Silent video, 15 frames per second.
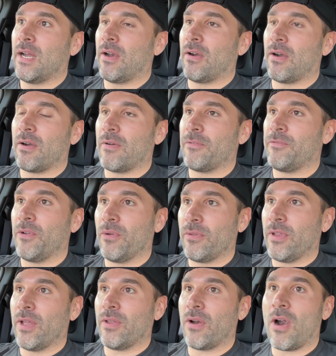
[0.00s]
or a few
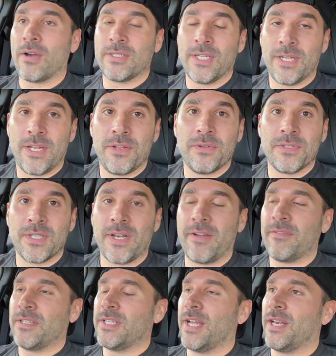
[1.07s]
of the other RCQs that
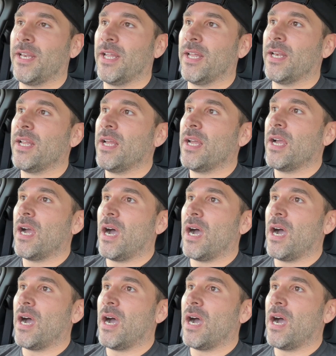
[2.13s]
I've attended,